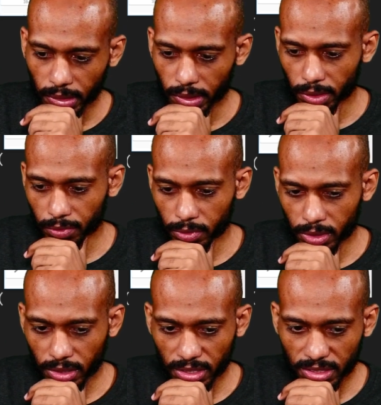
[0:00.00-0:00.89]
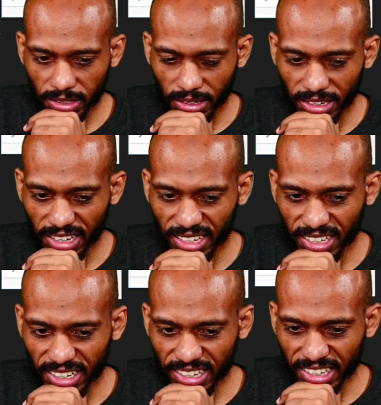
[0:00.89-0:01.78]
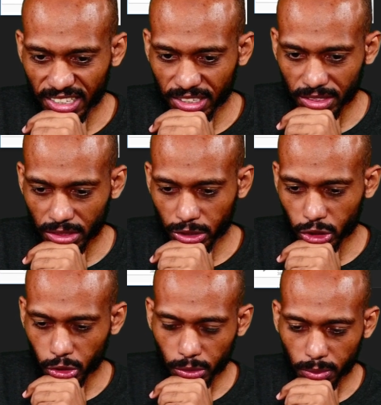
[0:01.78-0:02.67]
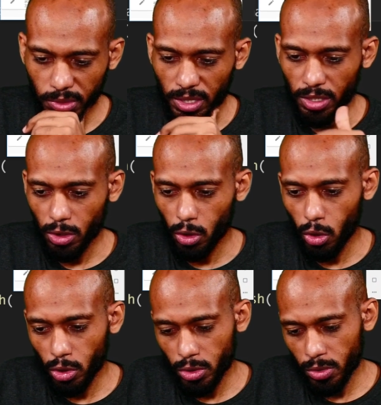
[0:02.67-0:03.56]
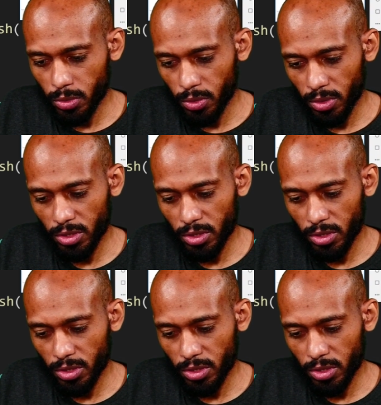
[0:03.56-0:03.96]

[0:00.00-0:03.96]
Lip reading: if we click edit, it should go to